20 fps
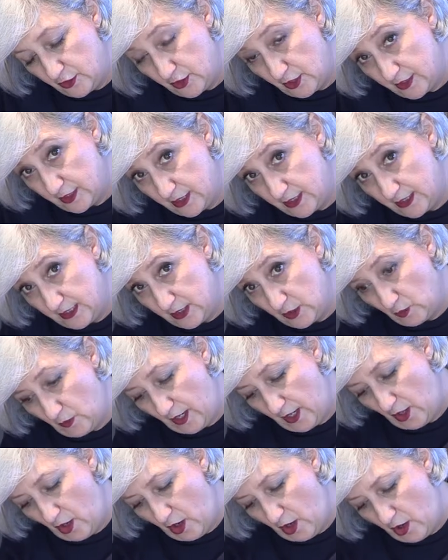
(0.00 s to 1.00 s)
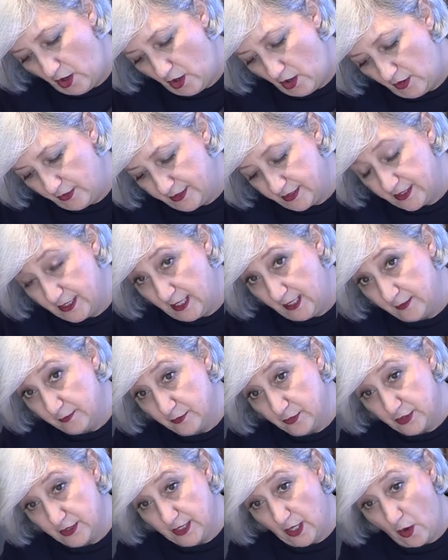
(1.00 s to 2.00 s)
Just this way all the time.
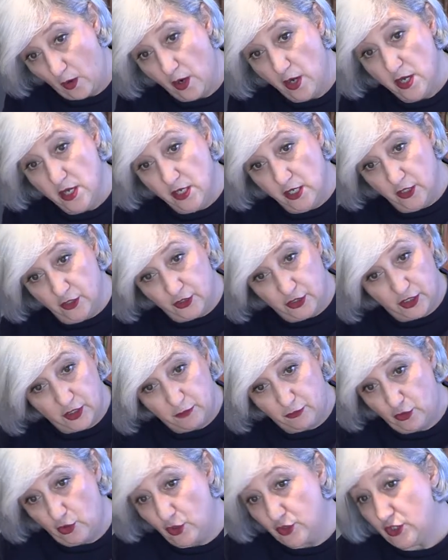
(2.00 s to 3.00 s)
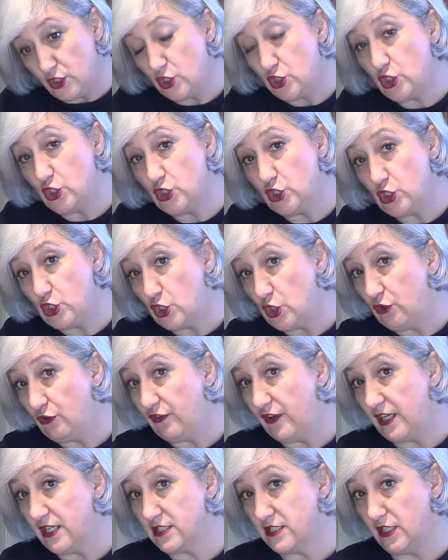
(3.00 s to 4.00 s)
So just those are the two
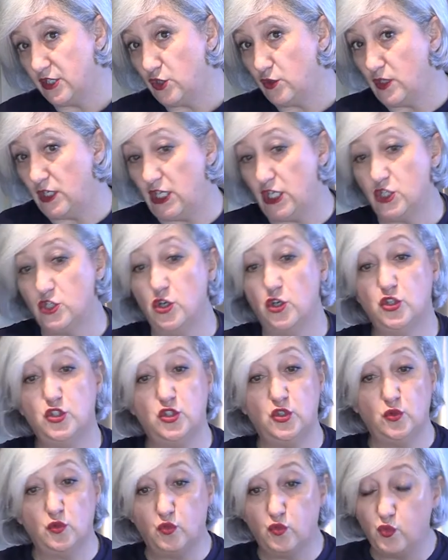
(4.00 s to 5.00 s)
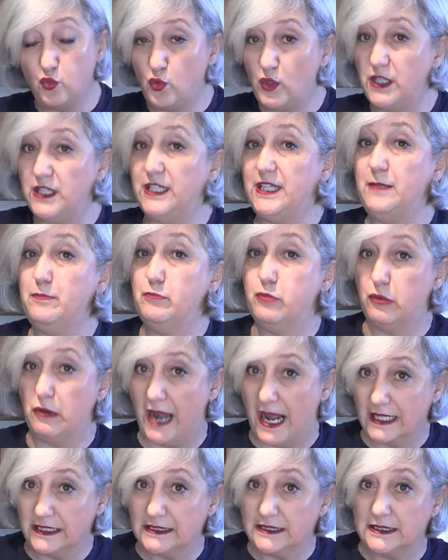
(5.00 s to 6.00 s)
things that you need to really
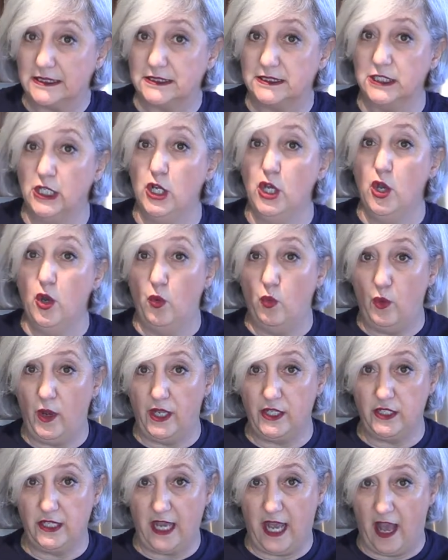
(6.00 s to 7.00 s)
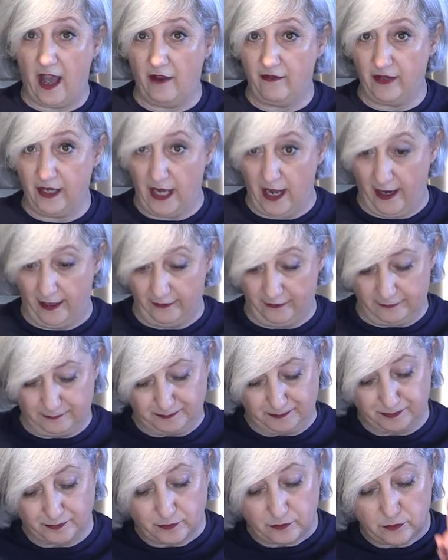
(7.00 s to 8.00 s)
practice when you have a knife.
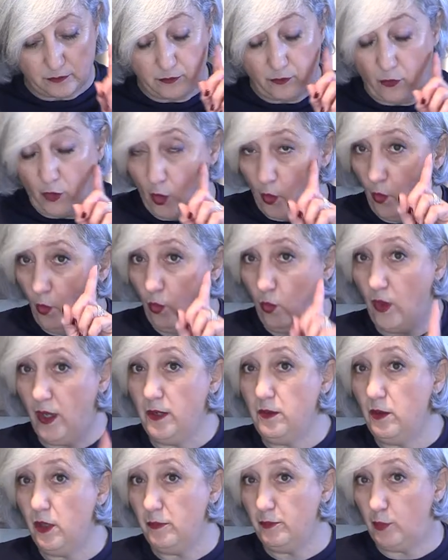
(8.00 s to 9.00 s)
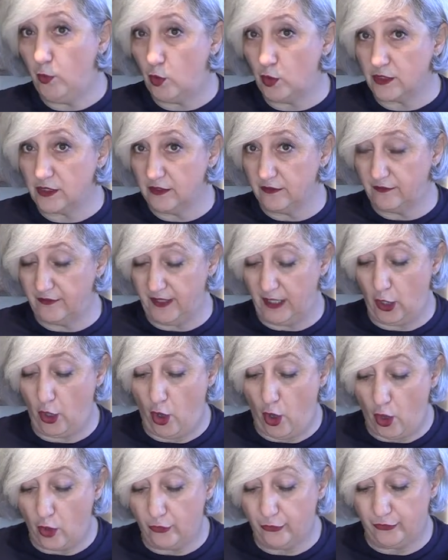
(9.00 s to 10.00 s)
One important thing
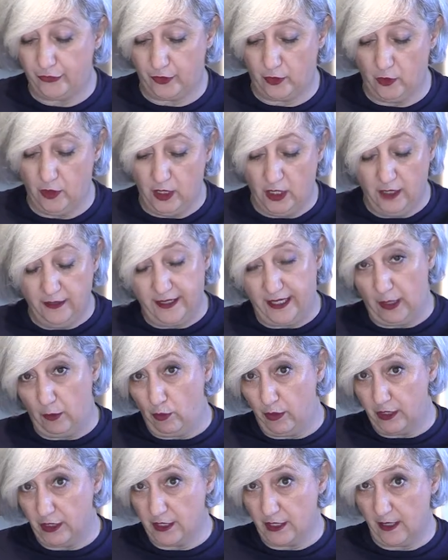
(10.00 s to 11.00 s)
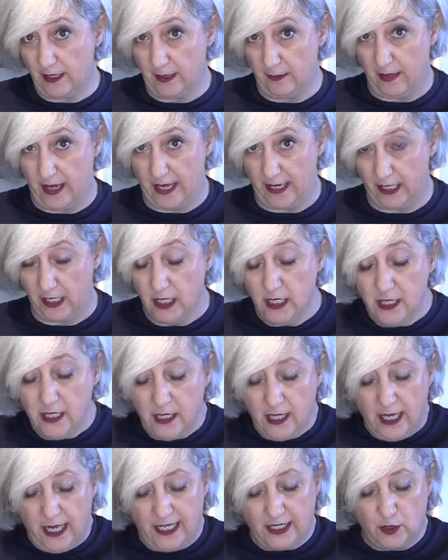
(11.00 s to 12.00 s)
also that I want to talk about it
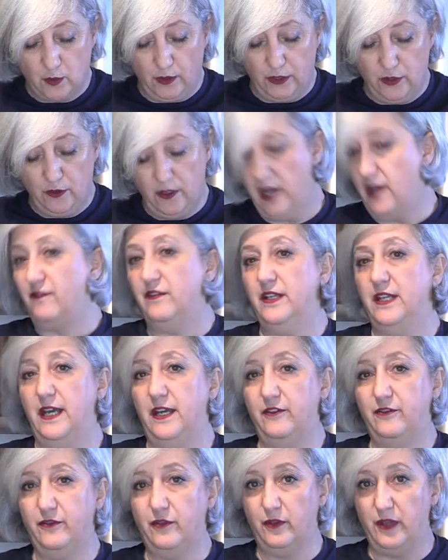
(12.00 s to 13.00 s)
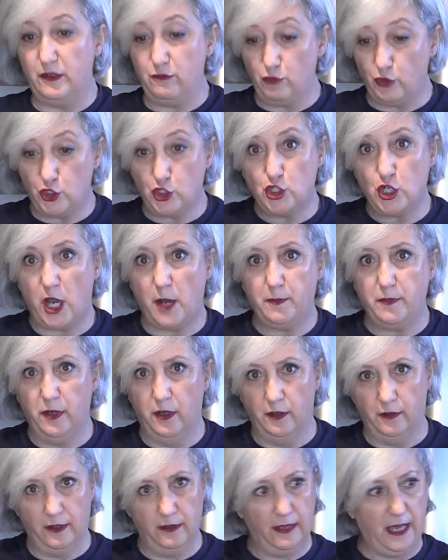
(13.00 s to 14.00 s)
is when you have a knife, when we chop
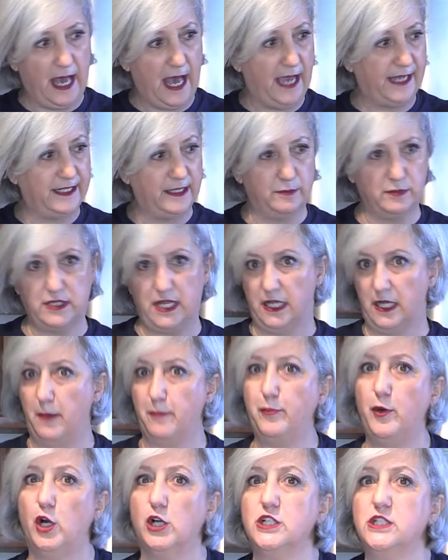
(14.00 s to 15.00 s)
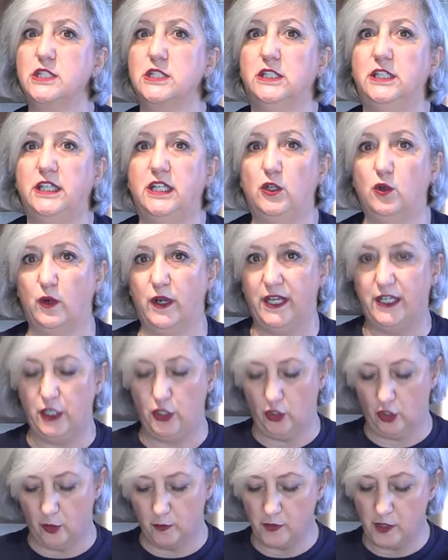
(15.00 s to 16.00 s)
items like a parsley or any
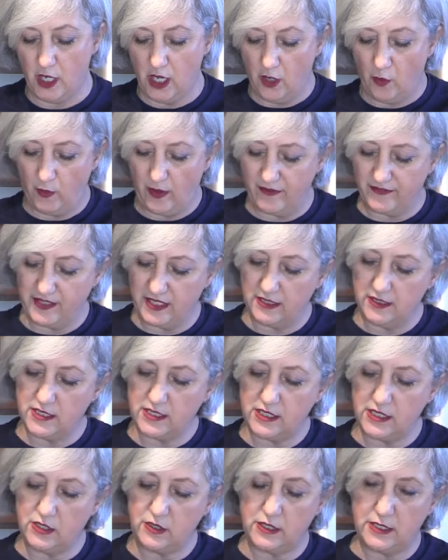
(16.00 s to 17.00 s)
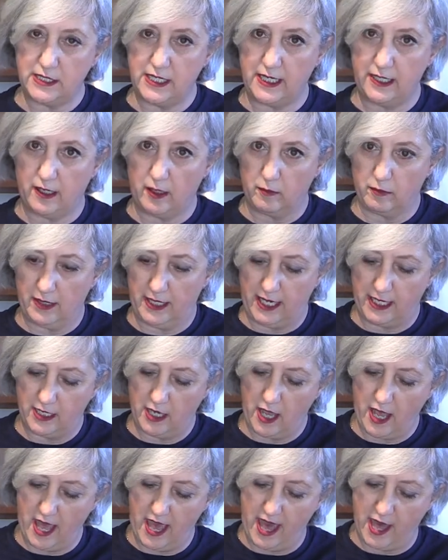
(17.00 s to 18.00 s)
herbs, we have tendency to take our
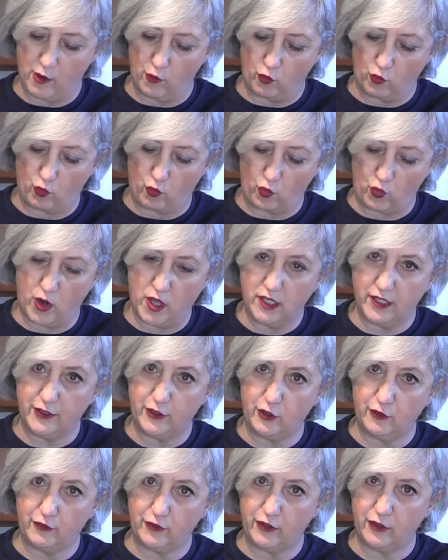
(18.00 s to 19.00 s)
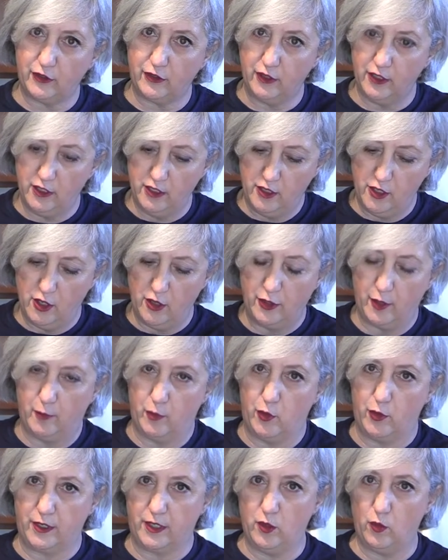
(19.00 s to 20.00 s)
blade and roll it over the
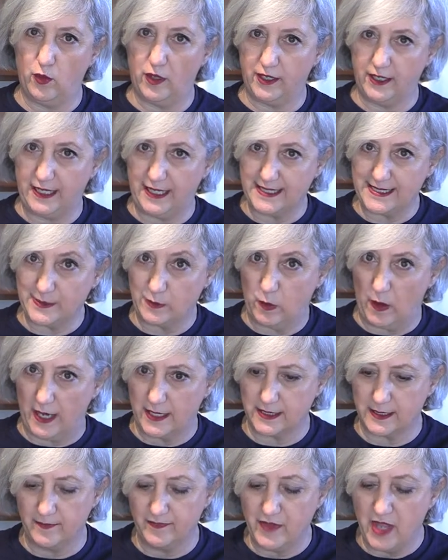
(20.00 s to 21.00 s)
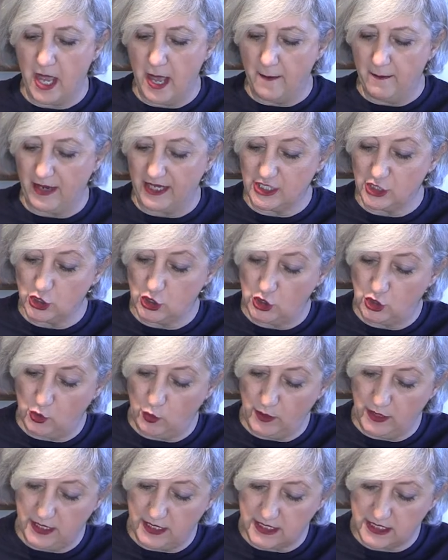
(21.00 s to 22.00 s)
board. Well, guess what? By
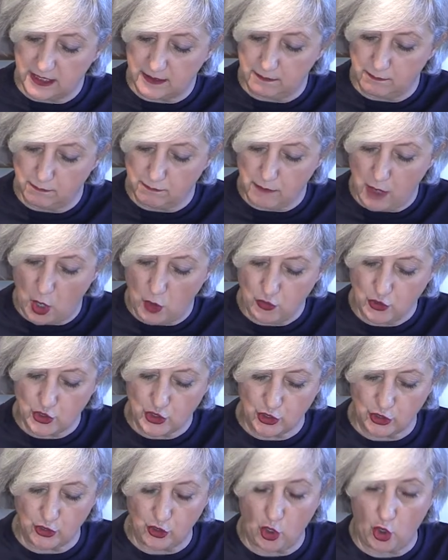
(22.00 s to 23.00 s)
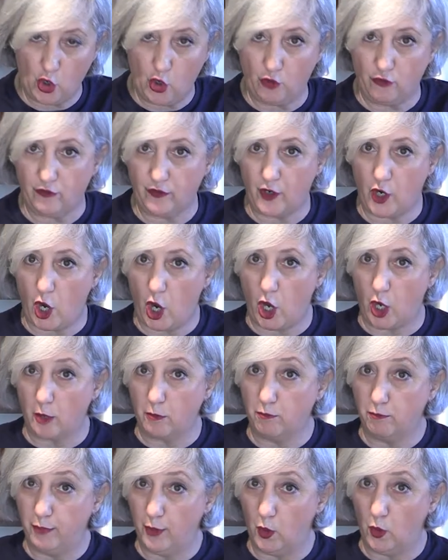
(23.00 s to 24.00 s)
doing this motion over
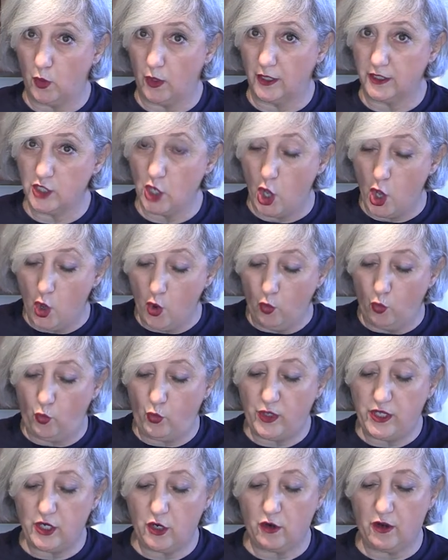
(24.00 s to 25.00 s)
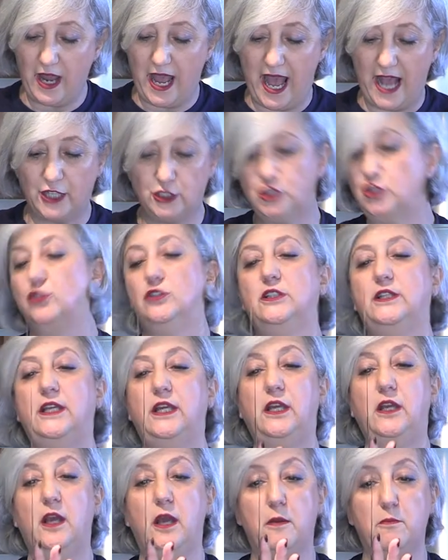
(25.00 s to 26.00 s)
our board, we are
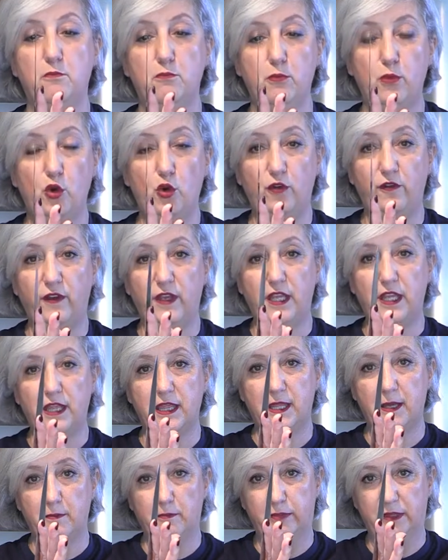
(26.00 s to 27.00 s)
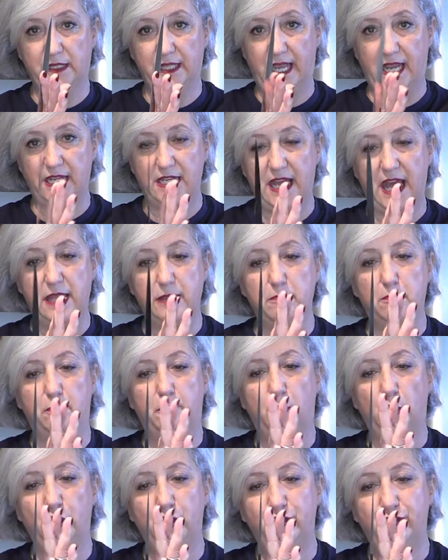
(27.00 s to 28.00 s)
actually moving the blade
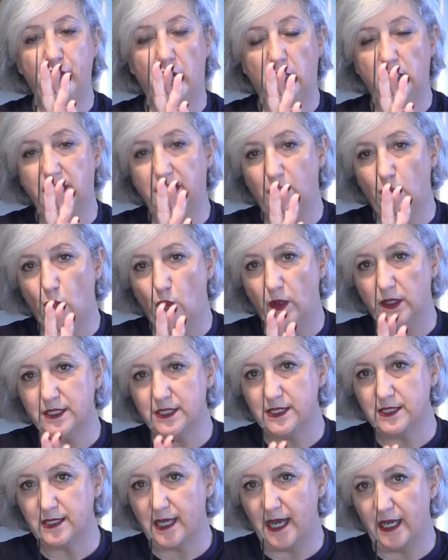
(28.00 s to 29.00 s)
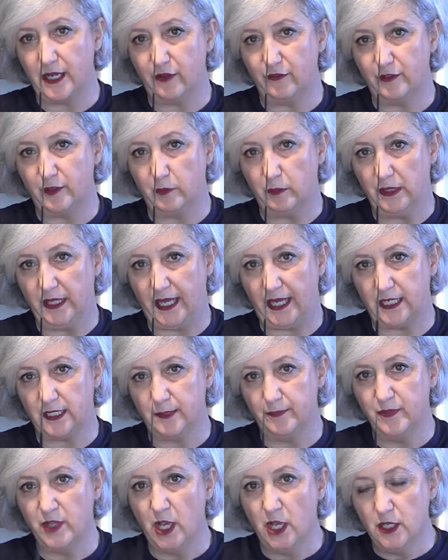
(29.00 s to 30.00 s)
and dulling one side of the blade.
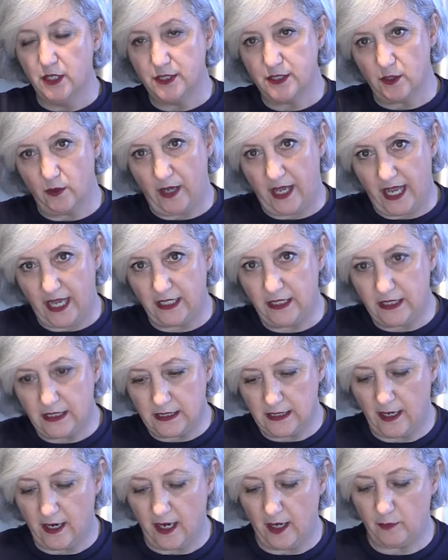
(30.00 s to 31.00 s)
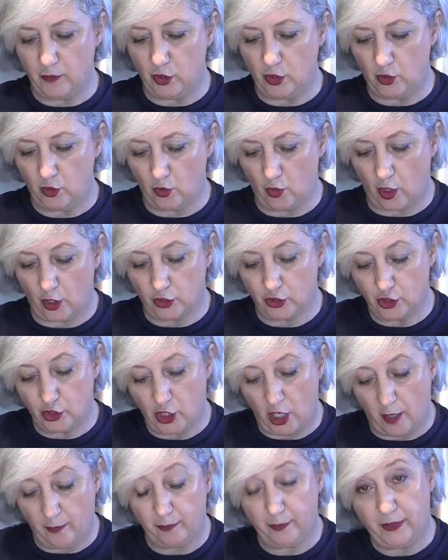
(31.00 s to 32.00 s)
So anytime you are
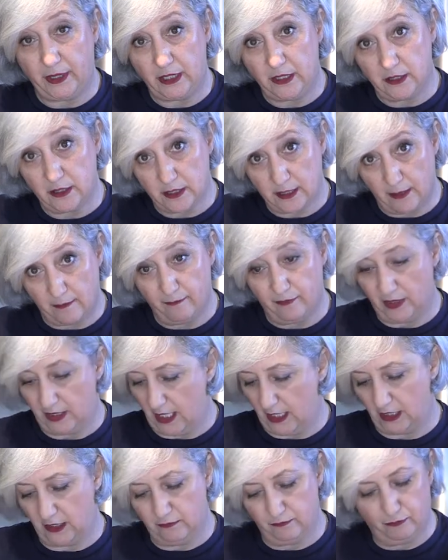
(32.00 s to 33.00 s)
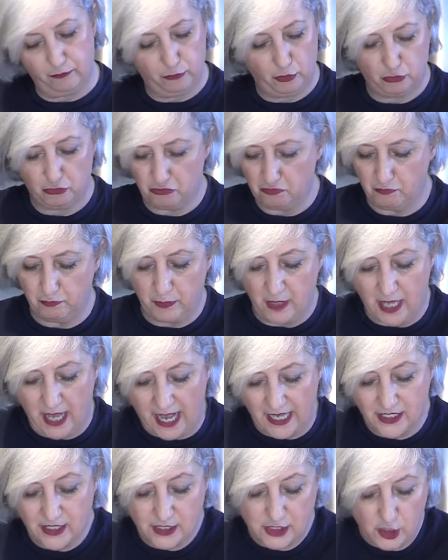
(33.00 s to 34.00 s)
chopping something, like you
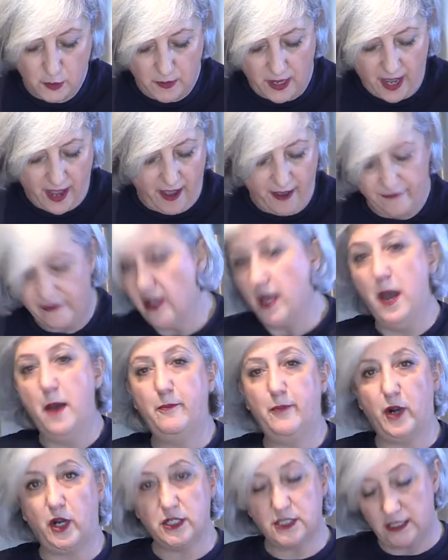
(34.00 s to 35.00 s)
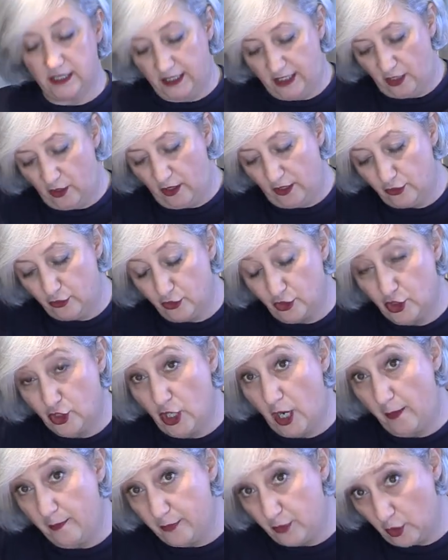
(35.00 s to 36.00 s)
assume I have parsley here, and you
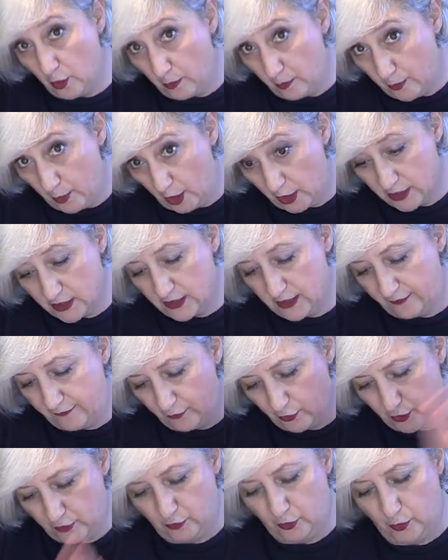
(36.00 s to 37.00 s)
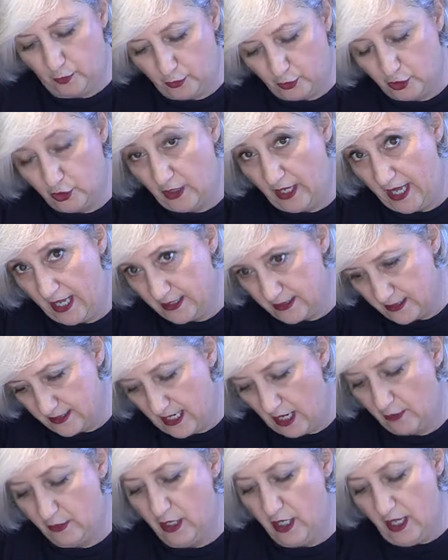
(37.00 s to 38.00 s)
chop your parsley first, so you put your hands
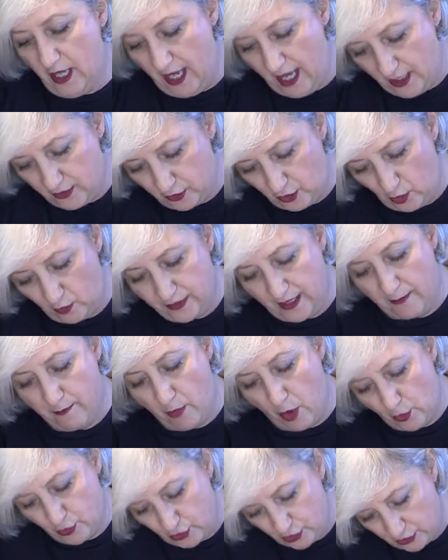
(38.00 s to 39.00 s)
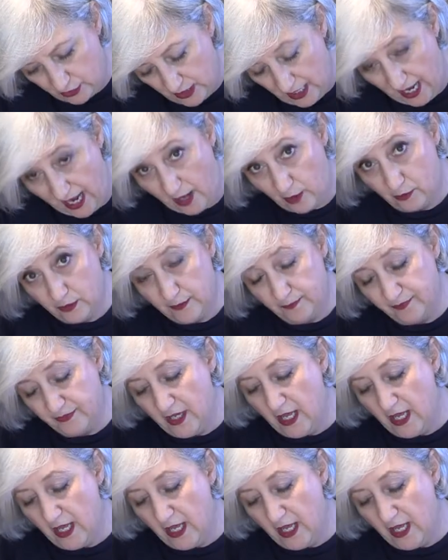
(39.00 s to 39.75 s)
down and go that motion out.